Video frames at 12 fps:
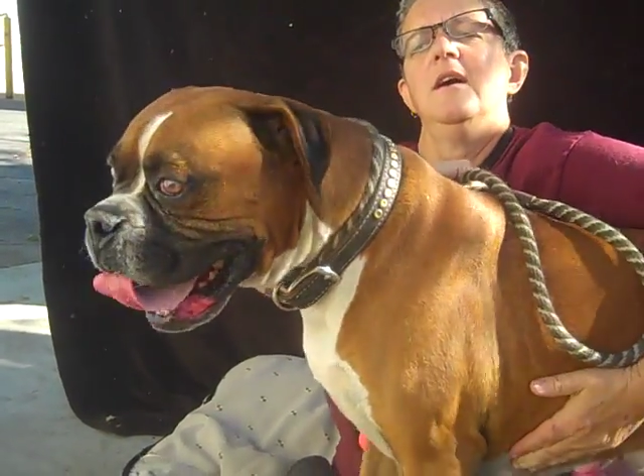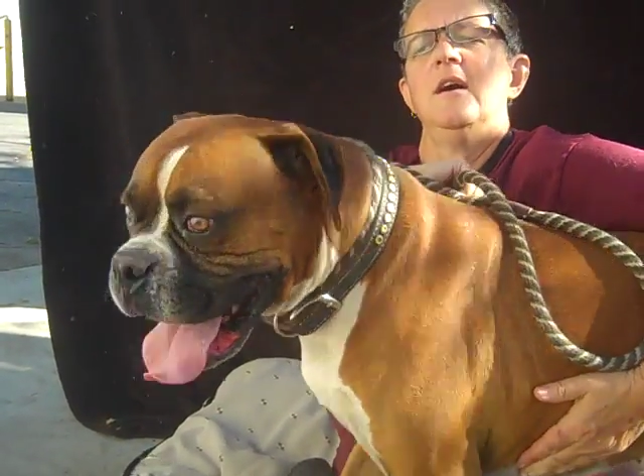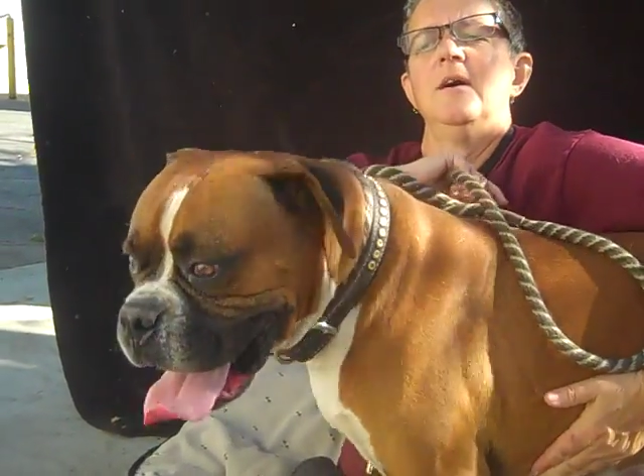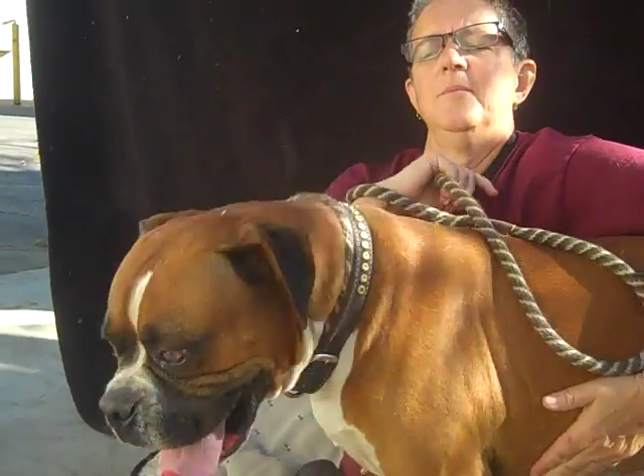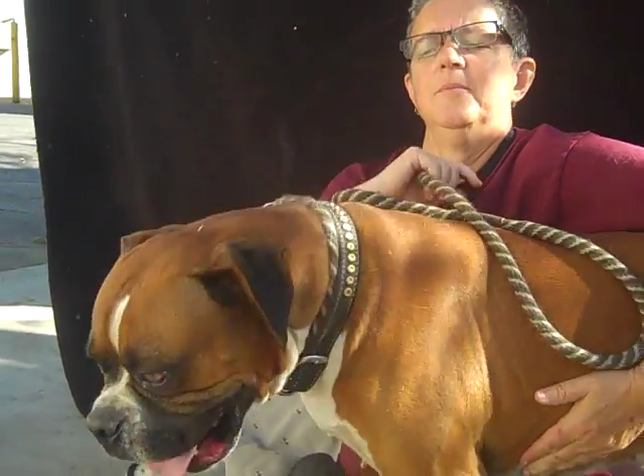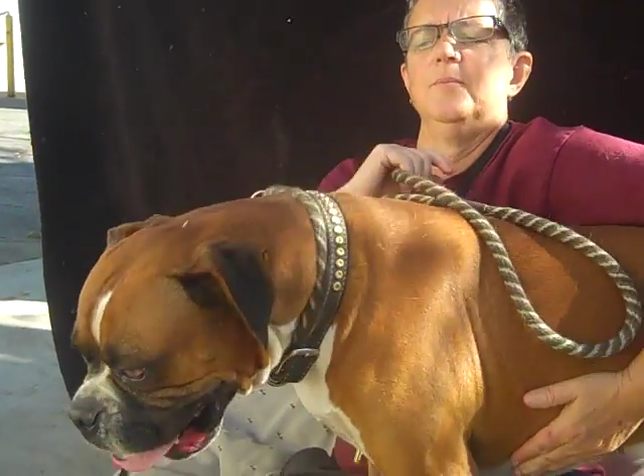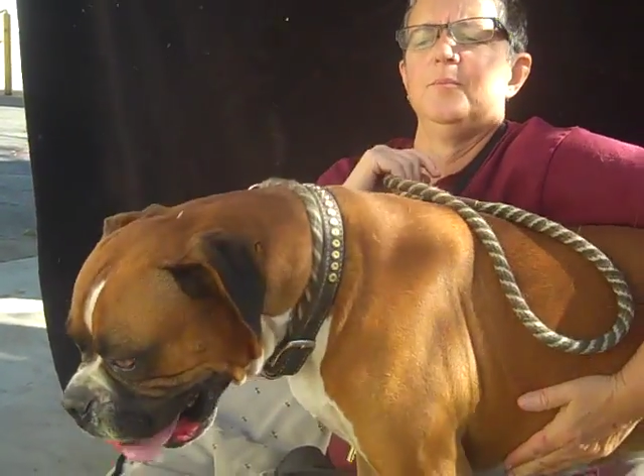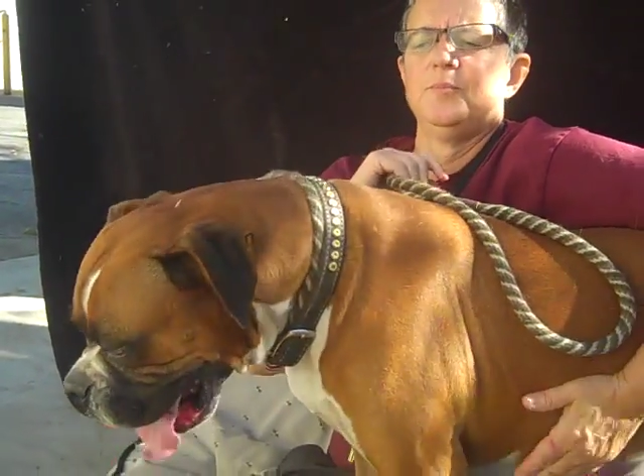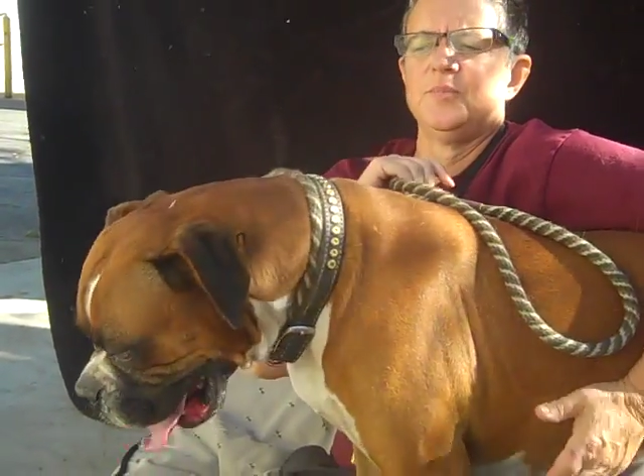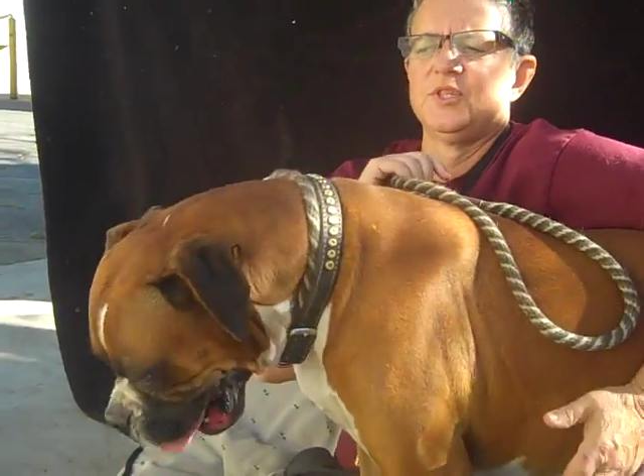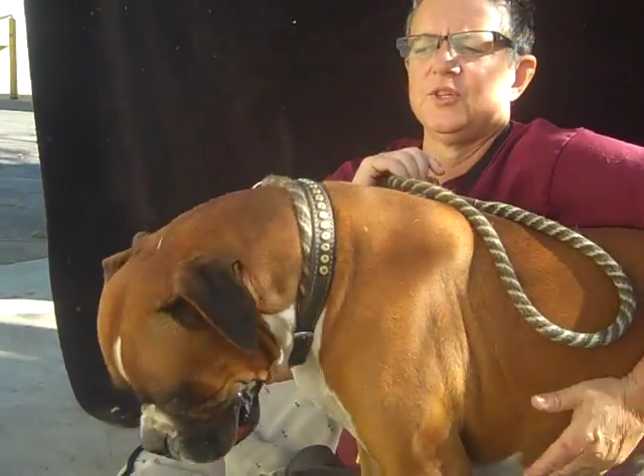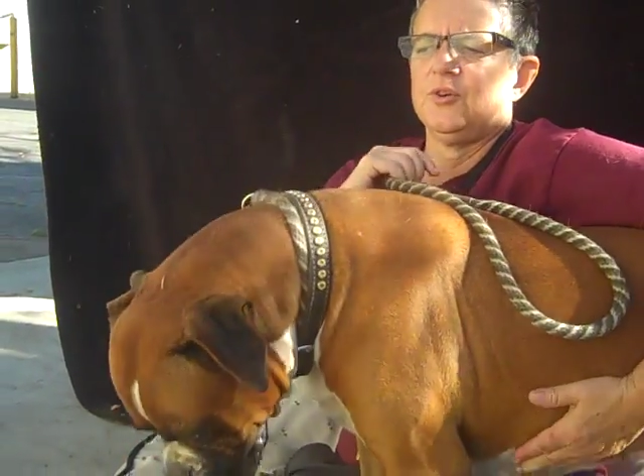Um,
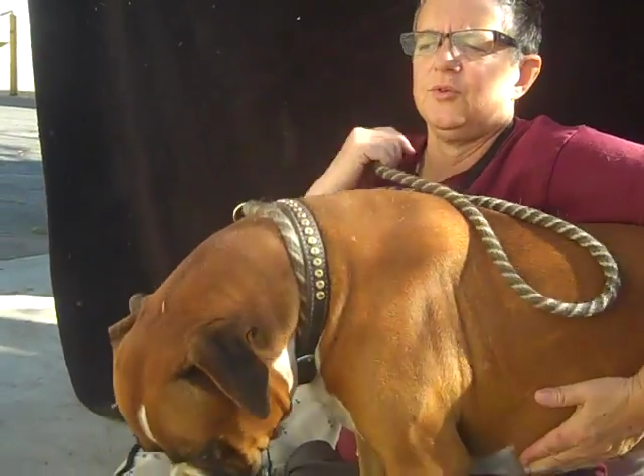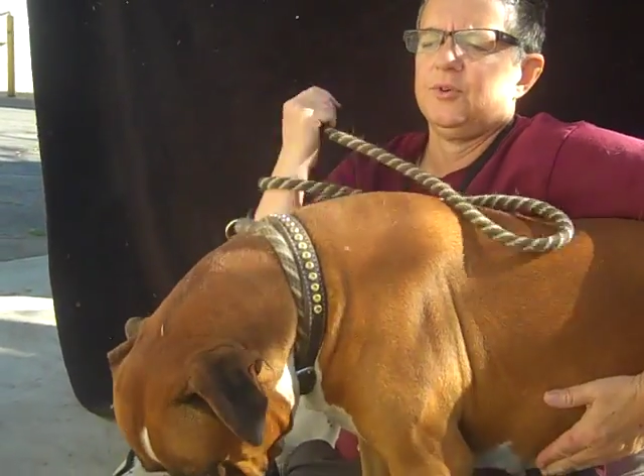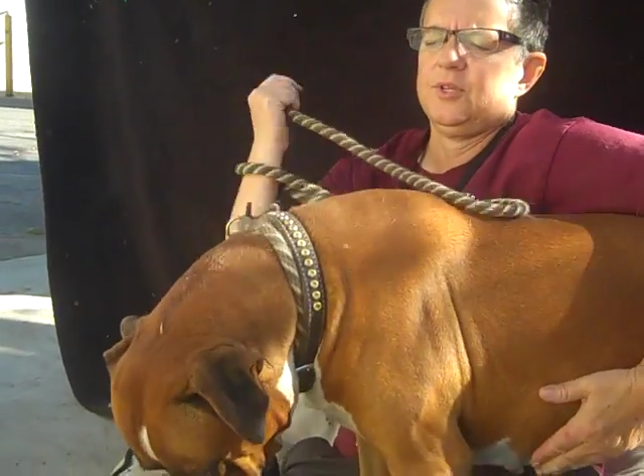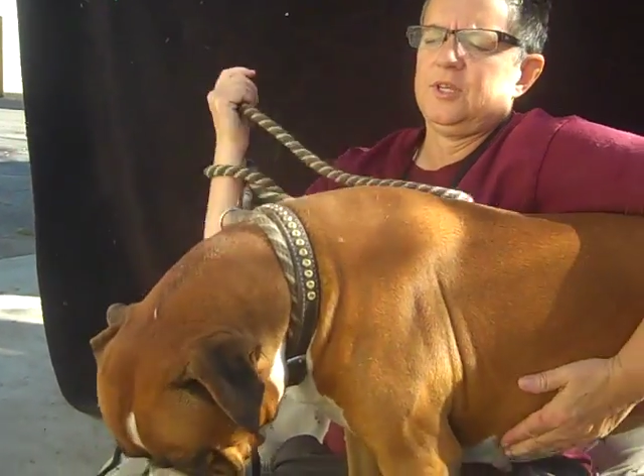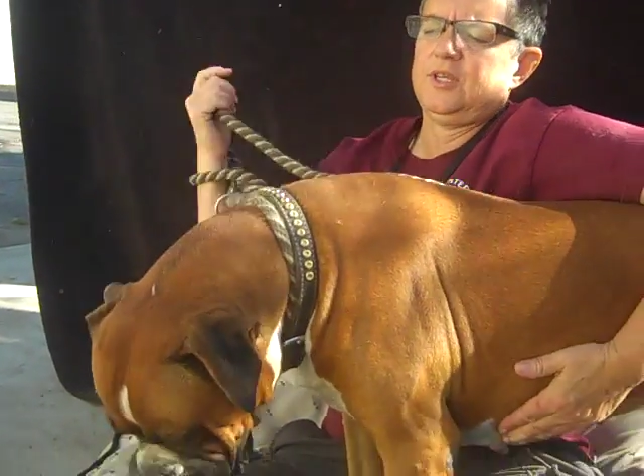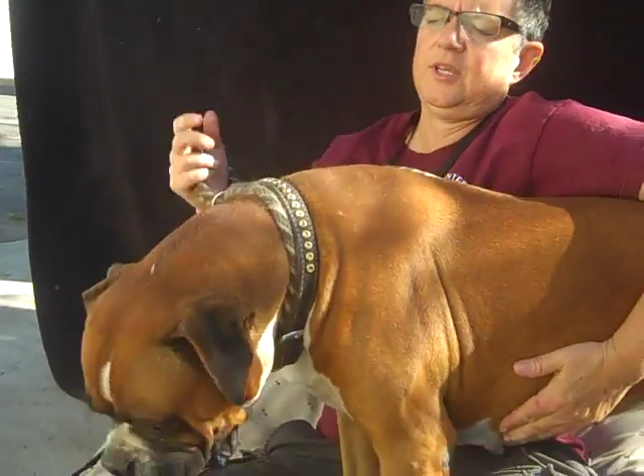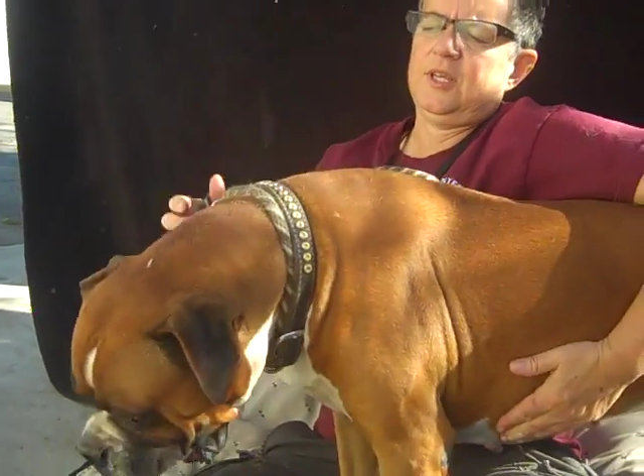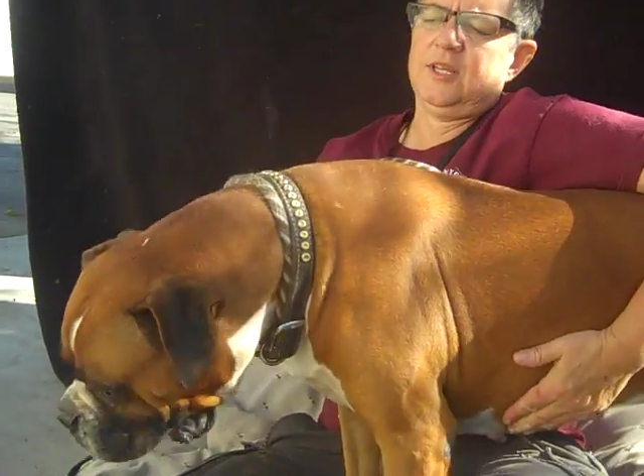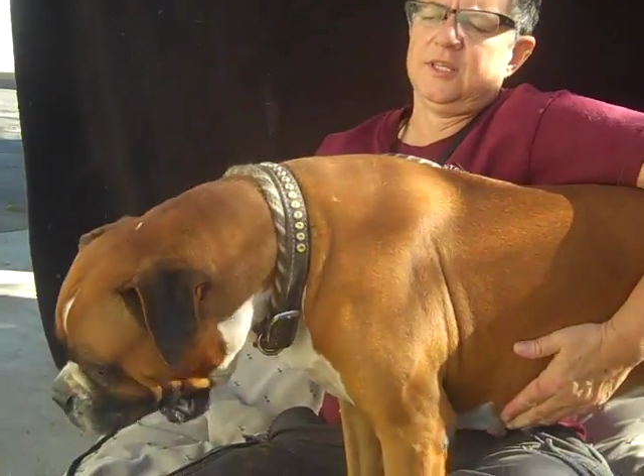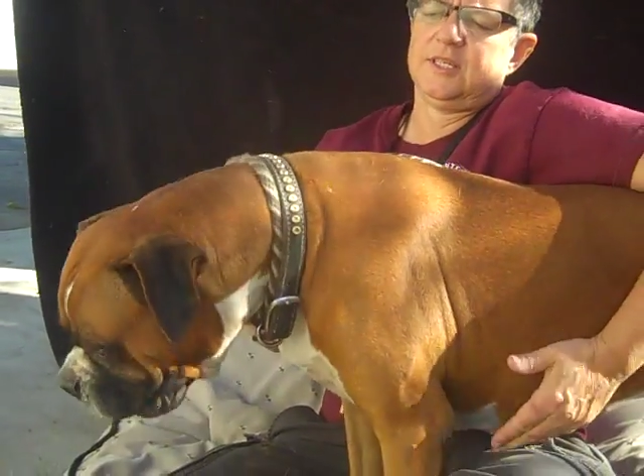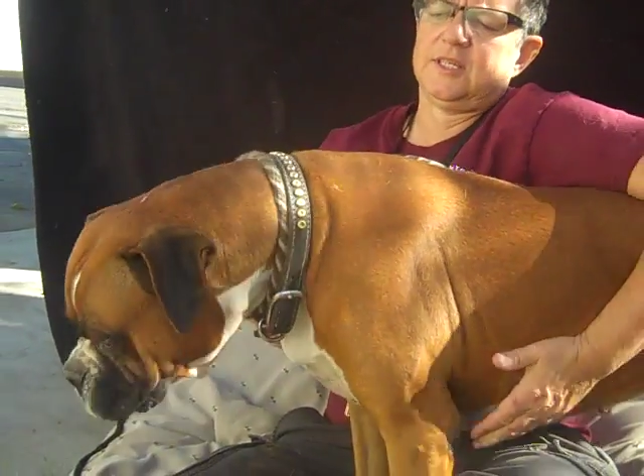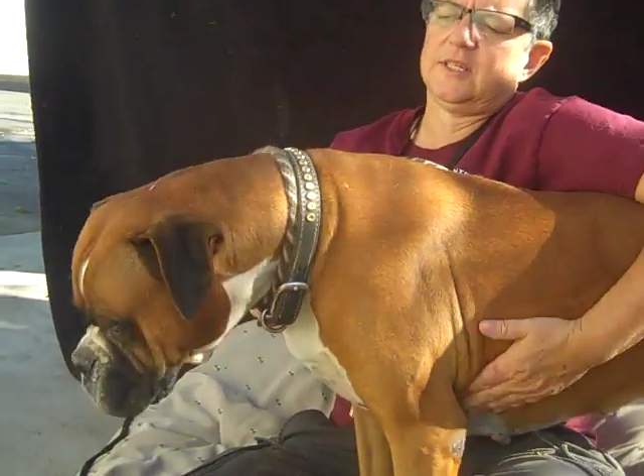so
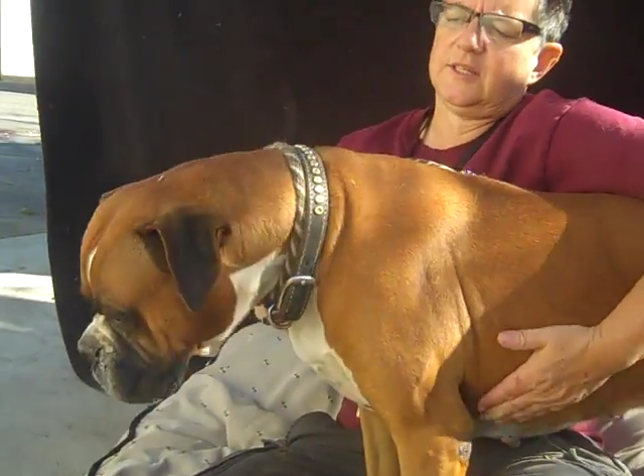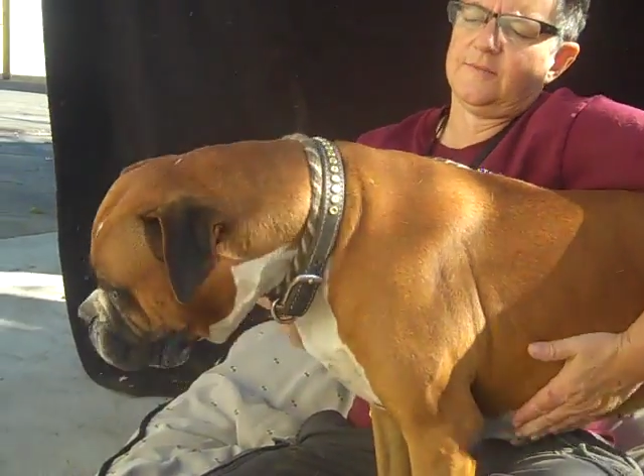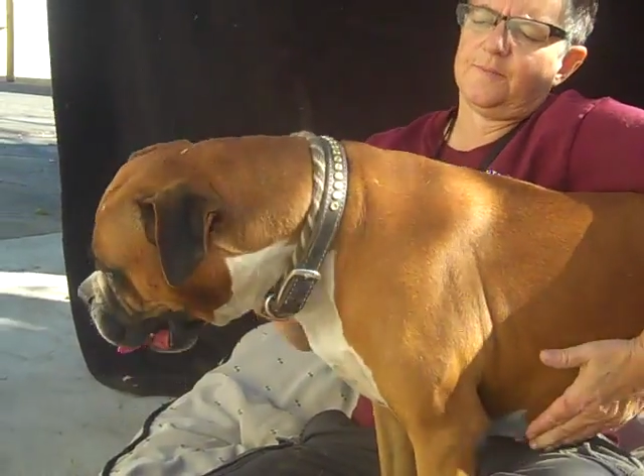he's,